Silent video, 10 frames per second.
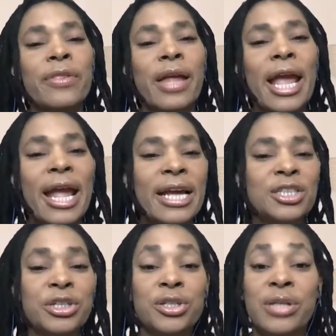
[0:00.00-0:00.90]
And
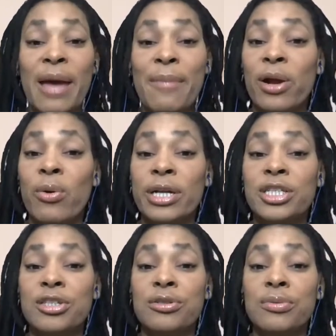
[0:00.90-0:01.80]
you can do that by going
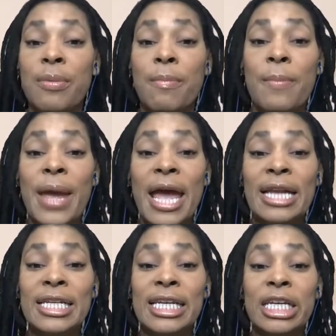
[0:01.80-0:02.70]
to
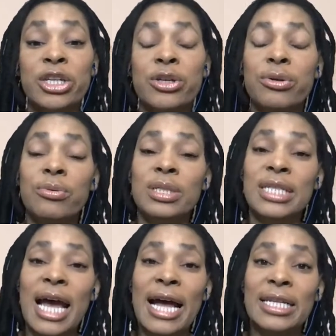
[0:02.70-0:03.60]

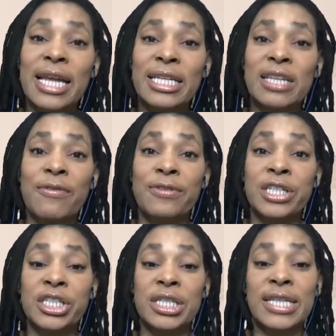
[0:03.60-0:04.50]

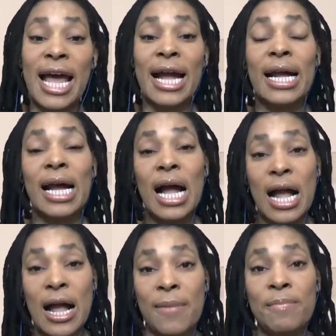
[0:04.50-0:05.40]

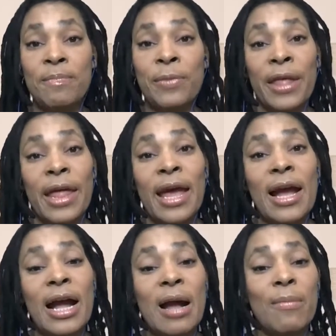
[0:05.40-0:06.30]
medeu.nextlevelphysicians.com.
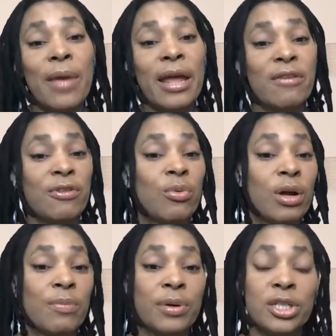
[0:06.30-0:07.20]
And if you
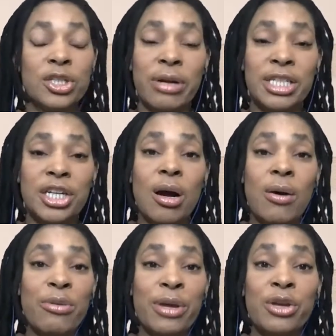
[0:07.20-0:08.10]
want to book a strategy call
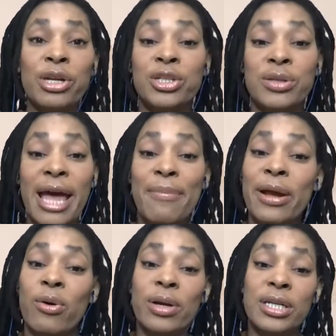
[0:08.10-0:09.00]
with me, you can do that by
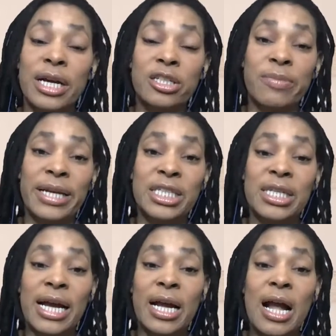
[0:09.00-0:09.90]
going to
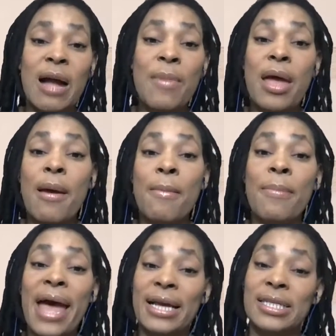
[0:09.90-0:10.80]

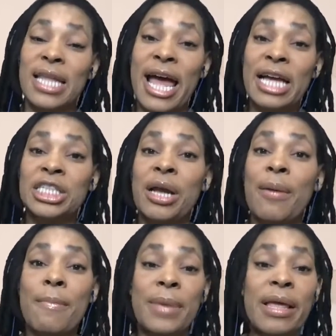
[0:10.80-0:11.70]

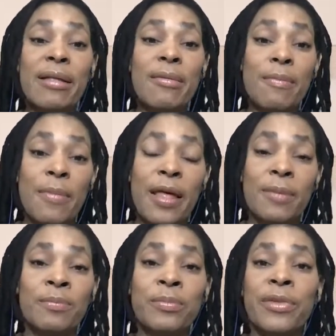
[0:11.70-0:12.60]
drmaisha.com/meet me.
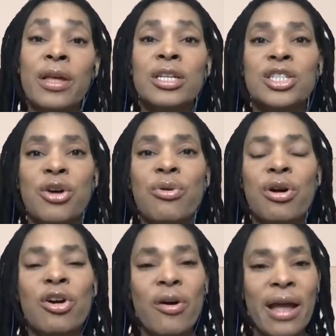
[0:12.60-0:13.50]
So
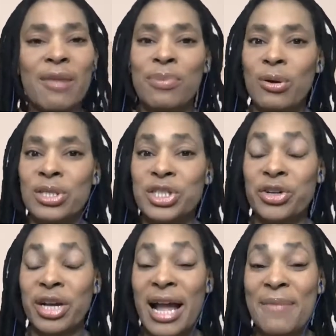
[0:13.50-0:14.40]
go ahead, post in your
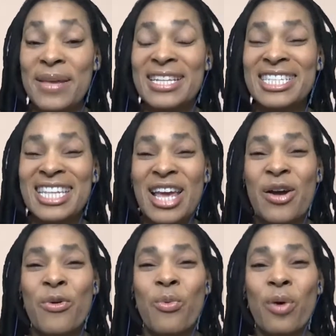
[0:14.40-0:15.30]
comments.
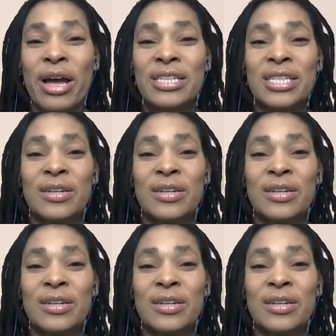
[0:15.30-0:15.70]
What